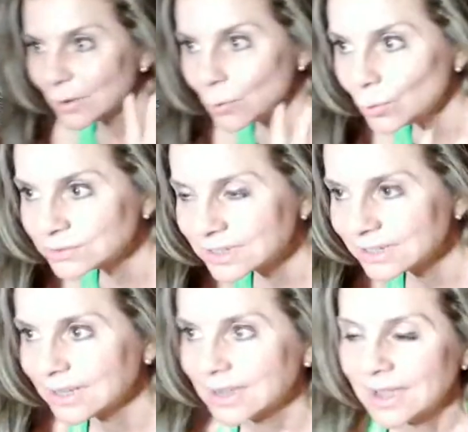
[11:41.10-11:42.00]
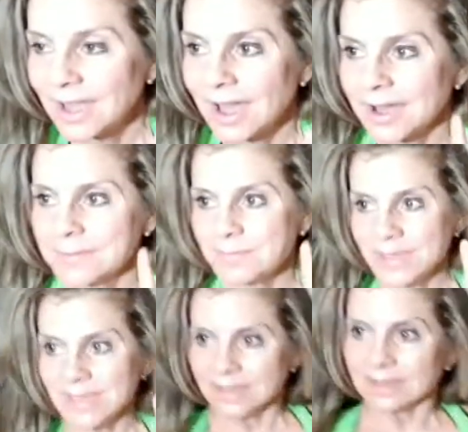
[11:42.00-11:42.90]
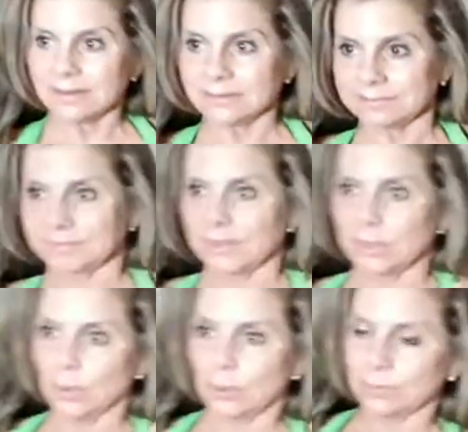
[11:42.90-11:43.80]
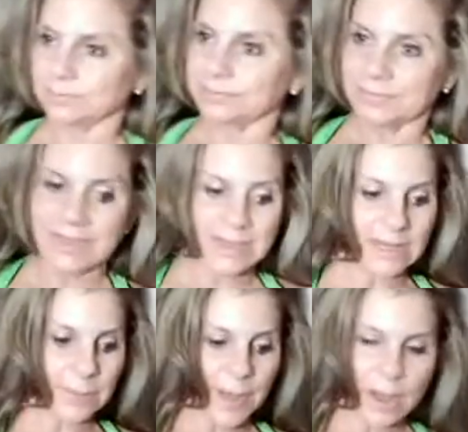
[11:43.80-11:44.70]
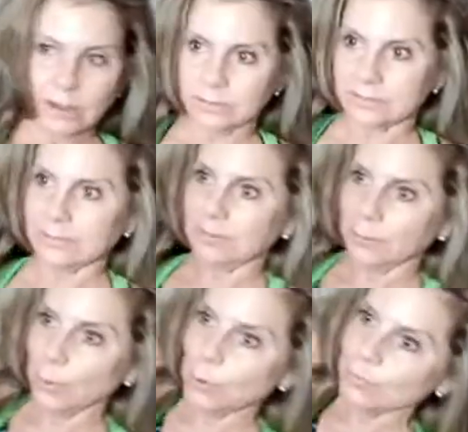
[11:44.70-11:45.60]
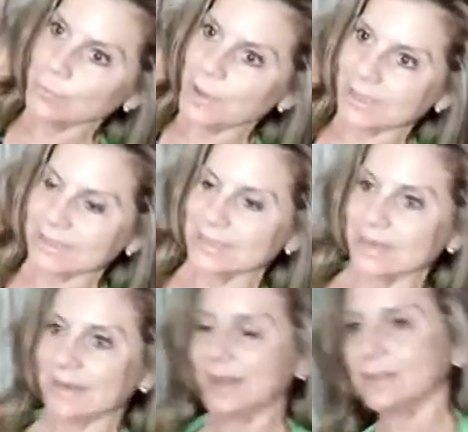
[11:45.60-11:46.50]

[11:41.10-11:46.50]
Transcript: who's gonna be, you know, thinking about movements and